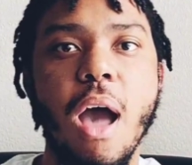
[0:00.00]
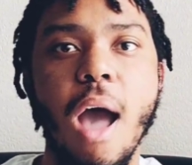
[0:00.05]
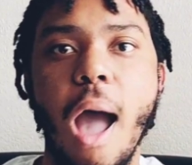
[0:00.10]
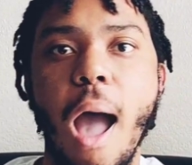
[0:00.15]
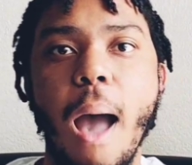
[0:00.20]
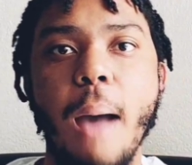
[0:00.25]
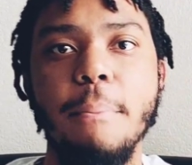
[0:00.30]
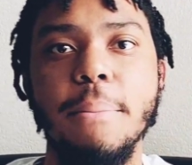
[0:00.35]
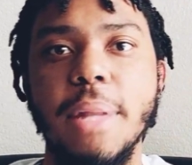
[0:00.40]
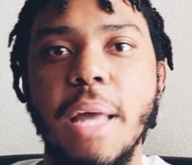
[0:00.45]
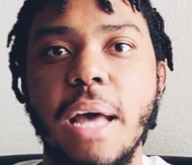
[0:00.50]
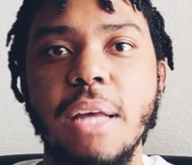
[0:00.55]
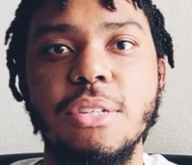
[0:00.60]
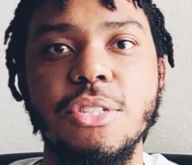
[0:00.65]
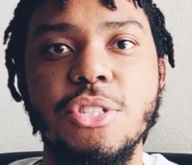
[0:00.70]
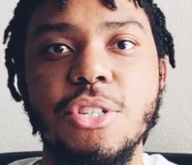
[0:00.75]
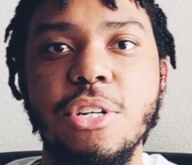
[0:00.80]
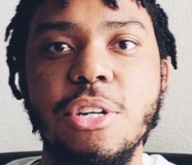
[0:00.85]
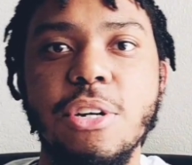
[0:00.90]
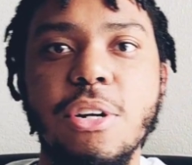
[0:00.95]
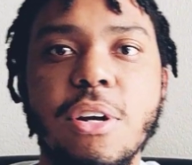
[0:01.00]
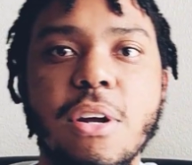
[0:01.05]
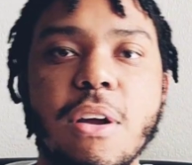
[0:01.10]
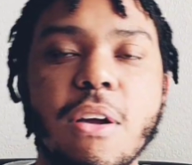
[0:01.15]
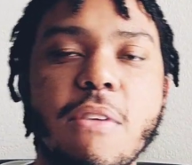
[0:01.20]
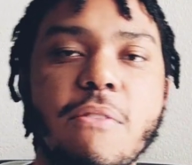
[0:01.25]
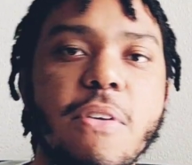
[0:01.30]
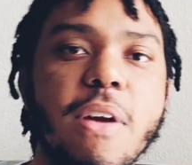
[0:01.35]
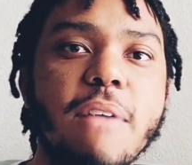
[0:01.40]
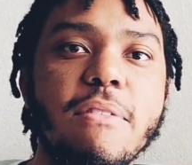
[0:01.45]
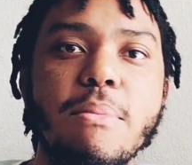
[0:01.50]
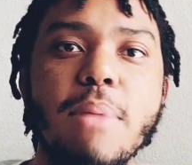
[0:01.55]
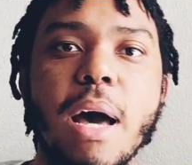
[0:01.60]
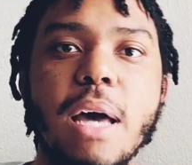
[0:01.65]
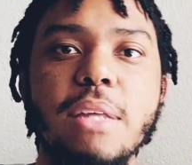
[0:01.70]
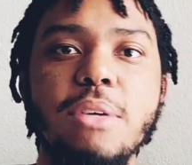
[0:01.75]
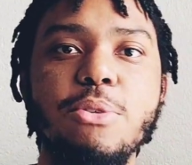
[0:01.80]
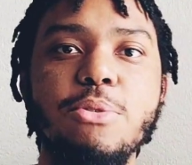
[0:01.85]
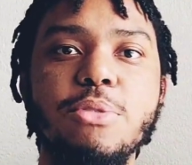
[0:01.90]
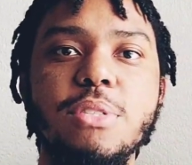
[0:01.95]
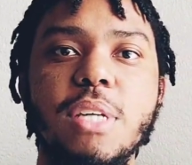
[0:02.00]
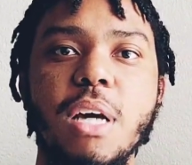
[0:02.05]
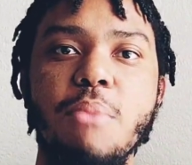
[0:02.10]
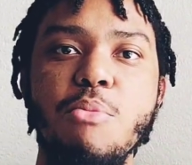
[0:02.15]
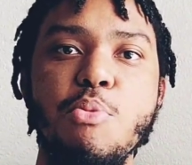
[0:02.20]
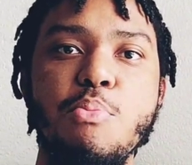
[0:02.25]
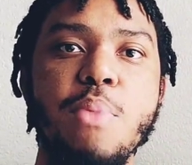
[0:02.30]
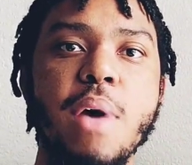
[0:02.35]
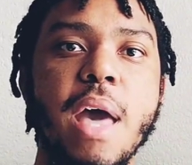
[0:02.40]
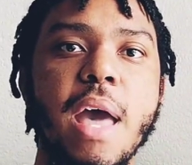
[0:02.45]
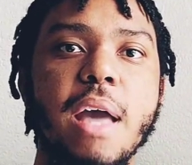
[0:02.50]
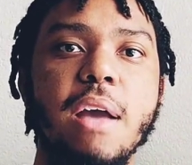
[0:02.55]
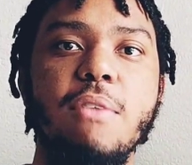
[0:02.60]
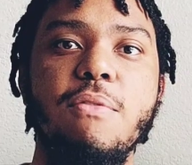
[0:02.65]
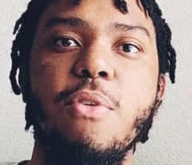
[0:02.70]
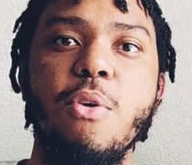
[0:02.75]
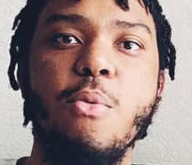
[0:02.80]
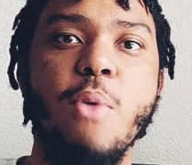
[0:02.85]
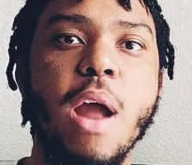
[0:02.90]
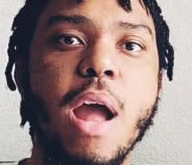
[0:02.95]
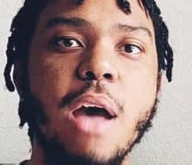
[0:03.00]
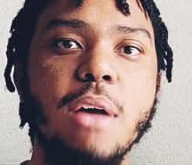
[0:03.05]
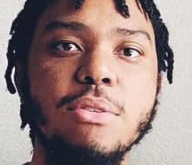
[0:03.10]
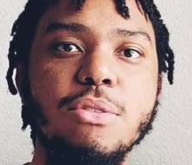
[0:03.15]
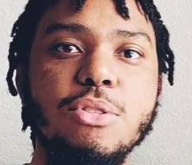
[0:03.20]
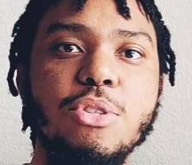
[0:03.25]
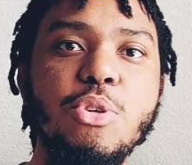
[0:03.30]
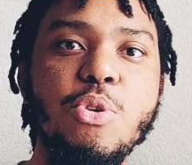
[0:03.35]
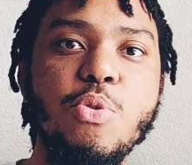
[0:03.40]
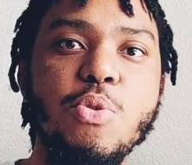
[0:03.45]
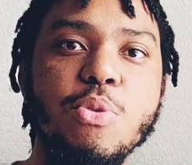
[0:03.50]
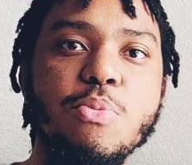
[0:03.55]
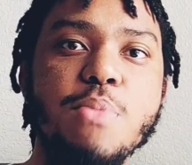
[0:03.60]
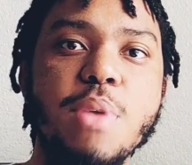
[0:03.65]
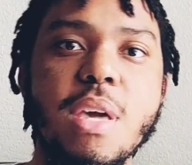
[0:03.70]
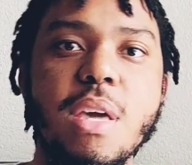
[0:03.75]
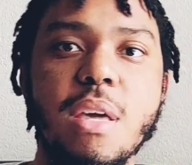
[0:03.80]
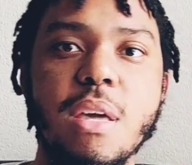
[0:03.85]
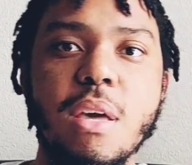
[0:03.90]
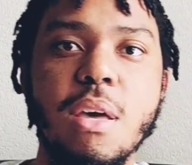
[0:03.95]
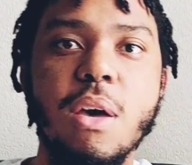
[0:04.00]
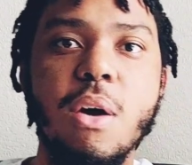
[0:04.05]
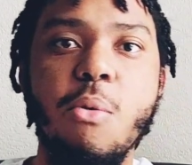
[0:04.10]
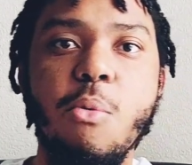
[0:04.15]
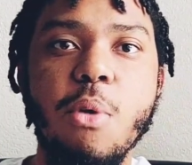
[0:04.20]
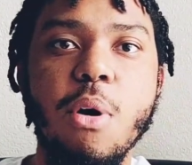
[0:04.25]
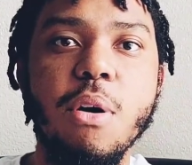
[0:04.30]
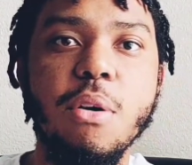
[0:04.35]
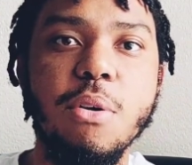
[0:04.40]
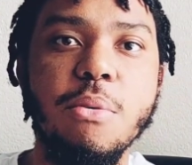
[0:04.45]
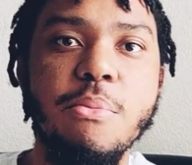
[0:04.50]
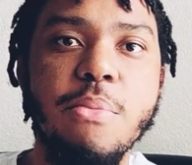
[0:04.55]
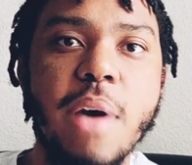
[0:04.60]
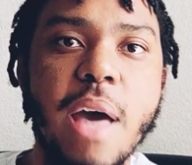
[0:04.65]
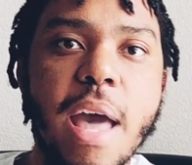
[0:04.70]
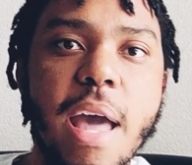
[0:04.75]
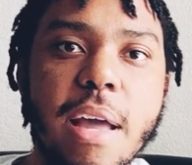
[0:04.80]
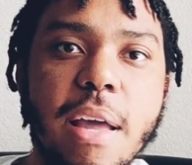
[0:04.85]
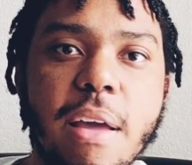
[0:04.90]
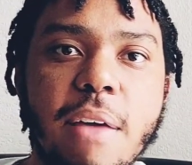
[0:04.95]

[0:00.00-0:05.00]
I'm not sure. For everybody who's coming back for round two with me, welcome back.